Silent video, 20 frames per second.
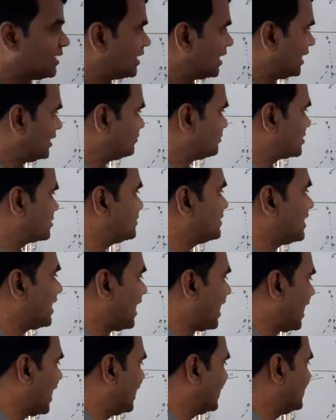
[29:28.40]
I must
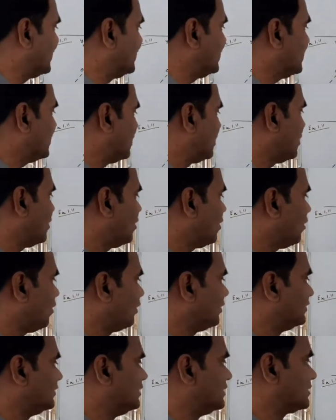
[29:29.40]
be adding
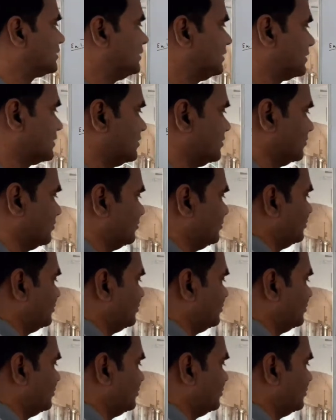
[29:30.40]
all these things here.